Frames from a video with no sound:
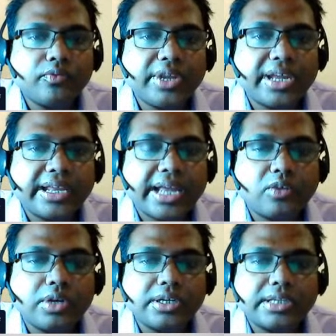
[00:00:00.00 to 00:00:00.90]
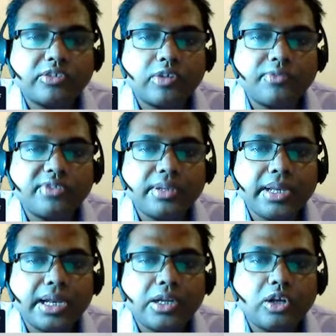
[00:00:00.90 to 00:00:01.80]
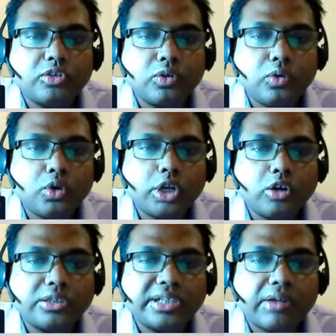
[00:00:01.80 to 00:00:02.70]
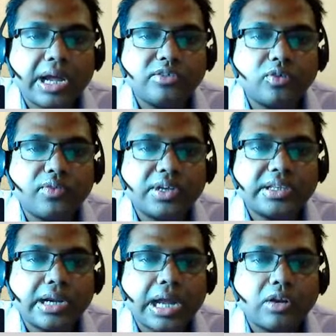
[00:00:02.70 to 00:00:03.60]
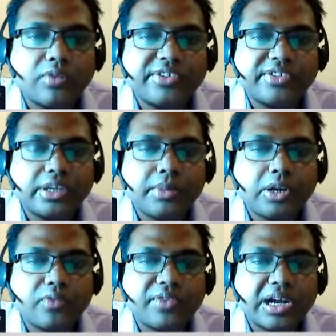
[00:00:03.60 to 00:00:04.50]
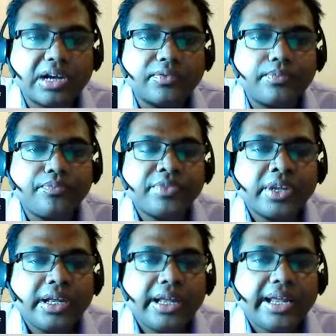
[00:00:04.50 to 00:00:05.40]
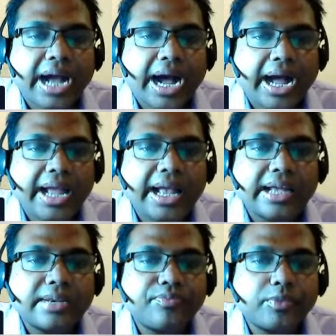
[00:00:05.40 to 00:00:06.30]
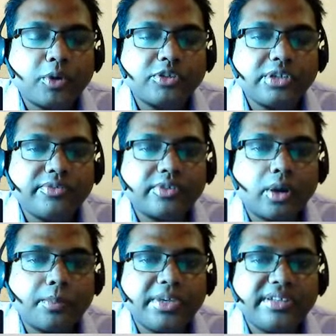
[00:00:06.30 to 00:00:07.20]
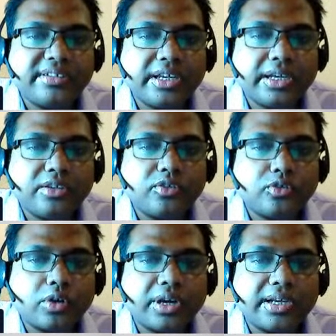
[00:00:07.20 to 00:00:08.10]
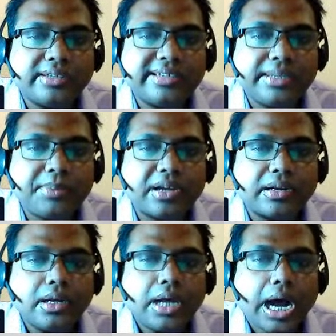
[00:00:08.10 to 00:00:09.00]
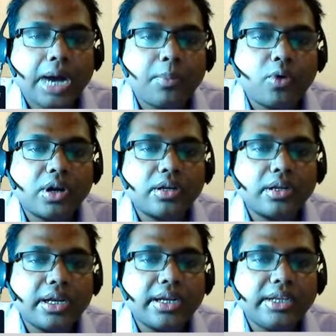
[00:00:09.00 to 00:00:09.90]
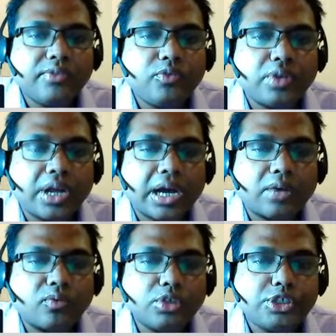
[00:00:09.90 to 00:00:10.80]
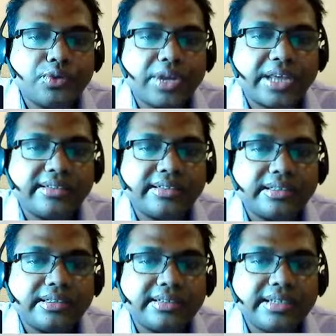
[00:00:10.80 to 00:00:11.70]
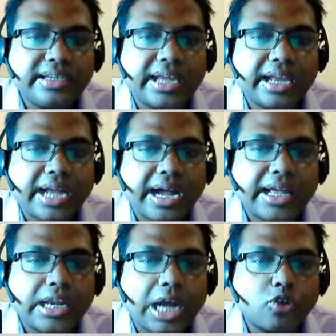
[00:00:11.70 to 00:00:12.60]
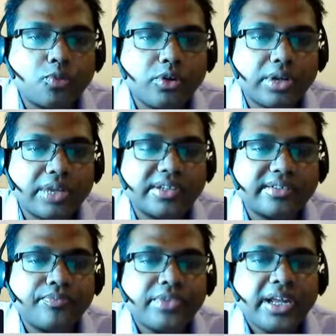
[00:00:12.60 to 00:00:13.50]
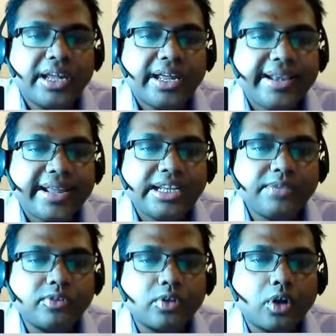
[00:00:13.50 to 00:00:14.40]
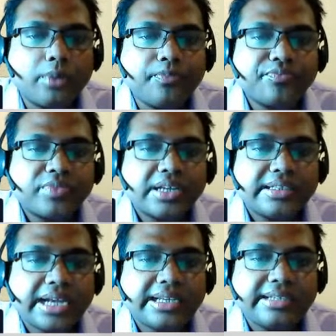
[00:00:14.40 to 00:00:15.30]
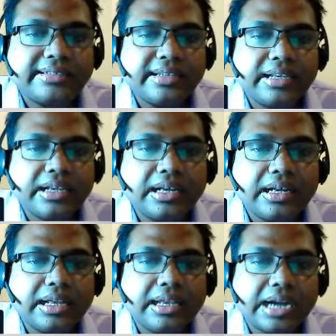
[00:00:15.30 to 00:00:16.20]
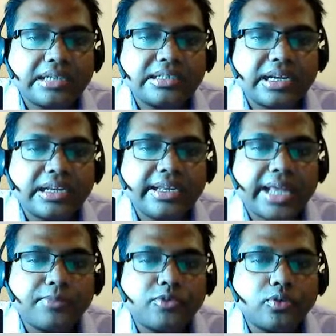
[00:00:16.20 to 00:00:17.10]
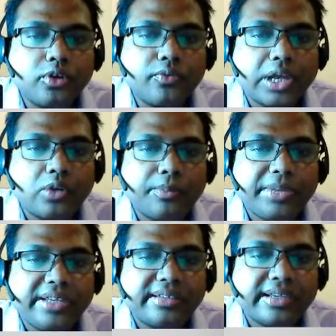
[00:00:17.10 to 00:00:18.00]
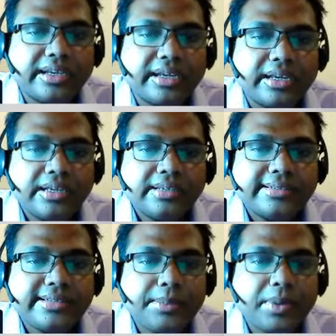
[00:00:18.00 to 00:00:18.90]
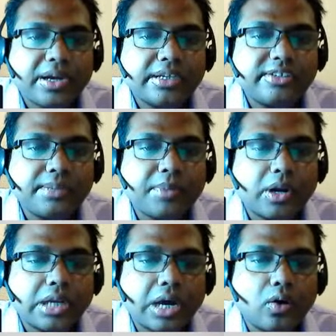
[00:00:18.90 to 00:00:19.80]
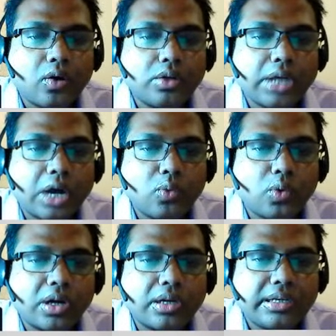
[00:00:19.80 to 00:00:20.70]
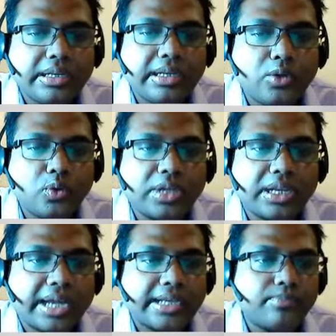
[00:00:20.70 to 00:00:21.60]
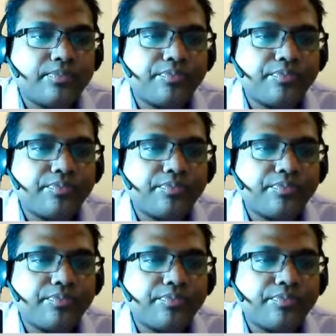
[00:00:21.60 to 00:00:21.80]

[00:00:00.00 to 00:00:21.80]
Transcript: We can calculate the slope similarly also looking on the rise over the run of a segment of a curve. A higher positive slope means a steeper upward tip to the curve, which you can see at higher output levels. A negative slope that is larger in absolute value means a steeper downward tilt to the line.